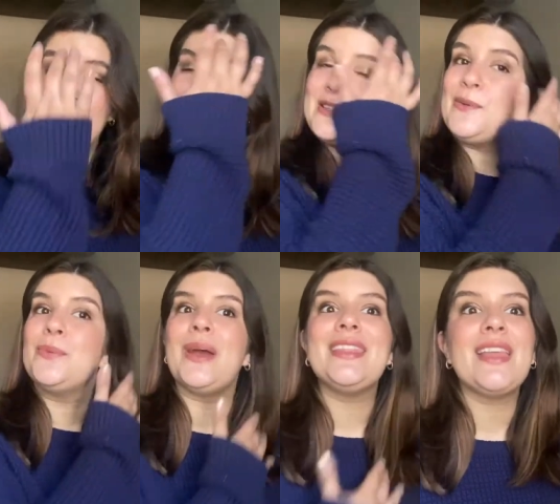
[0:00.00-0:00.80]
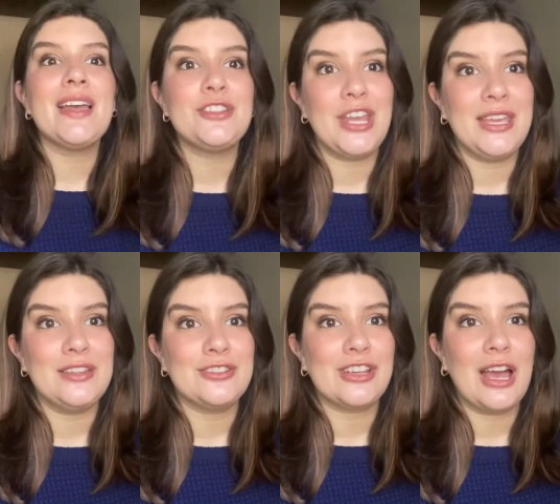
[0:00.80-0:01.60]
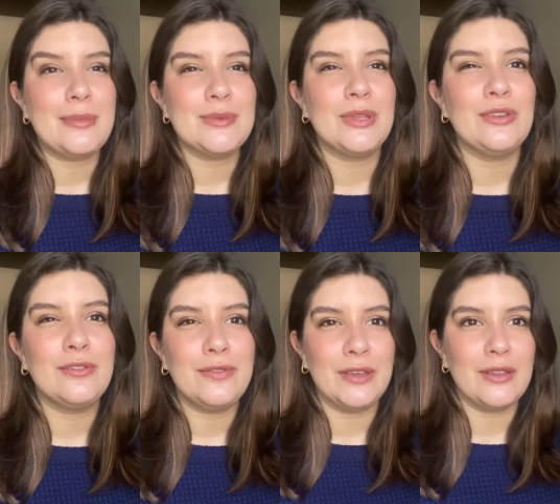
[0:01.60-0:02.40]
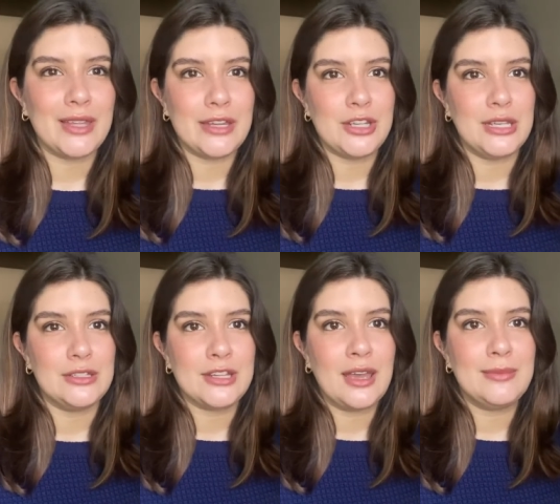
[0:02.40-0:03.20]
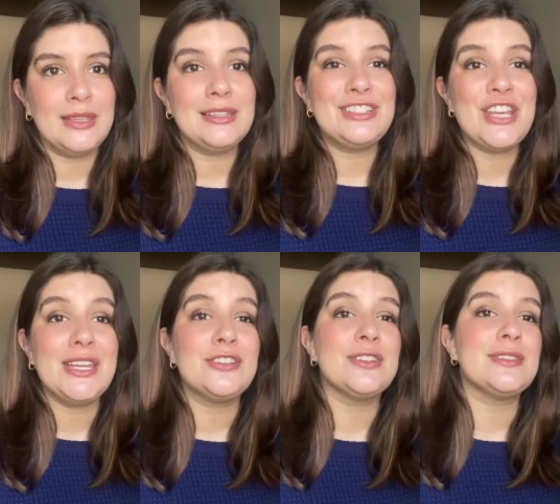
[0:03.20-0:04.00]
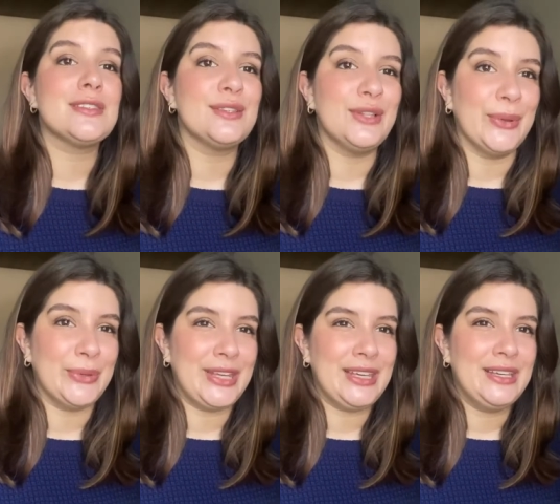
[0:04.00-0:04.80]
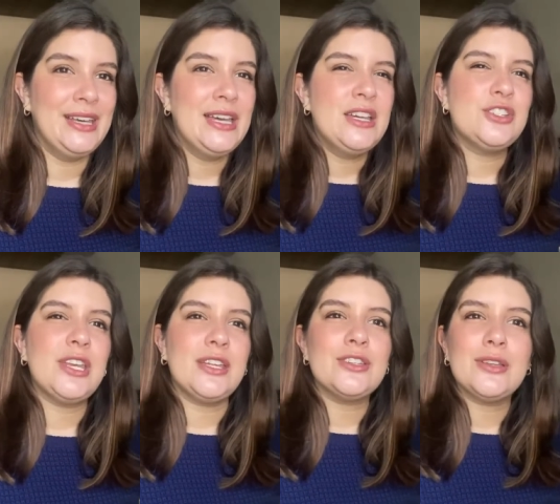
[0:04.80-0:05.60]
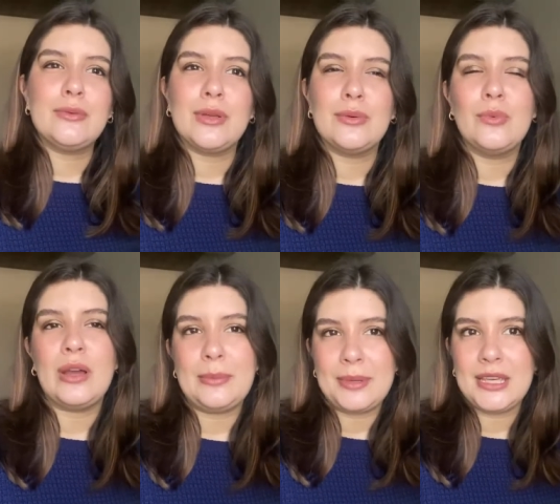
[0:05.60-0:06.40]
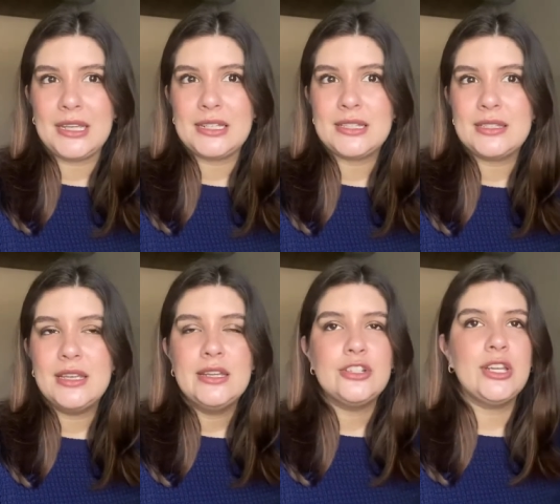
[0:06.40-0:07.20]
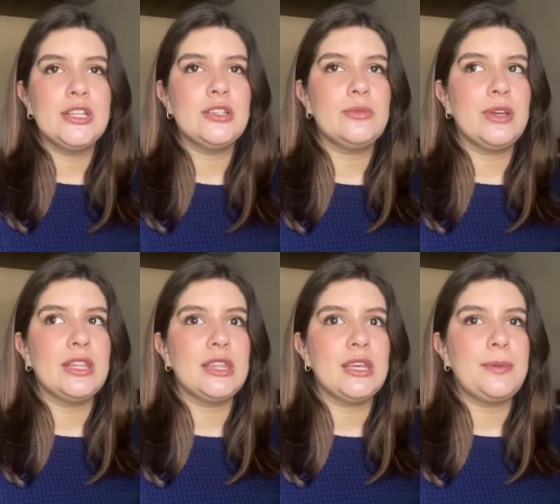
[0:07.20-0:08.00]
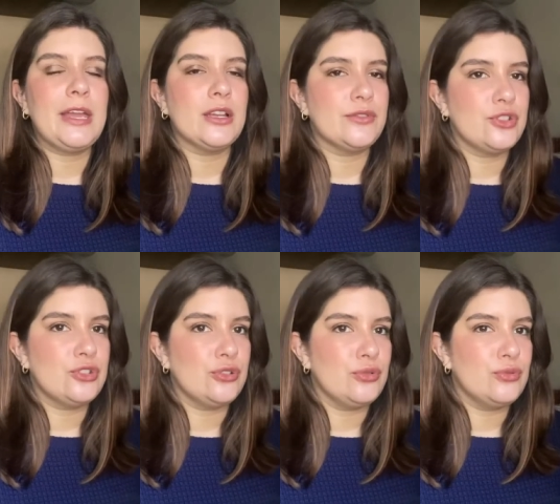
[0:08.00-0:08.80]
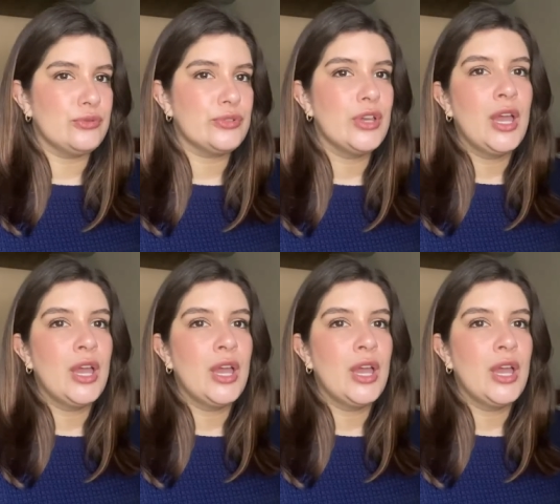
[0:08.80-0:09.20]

So when that change comes, when you feel that change coming, change it slowly. Change it with one piece. Change it with a pair of shoes.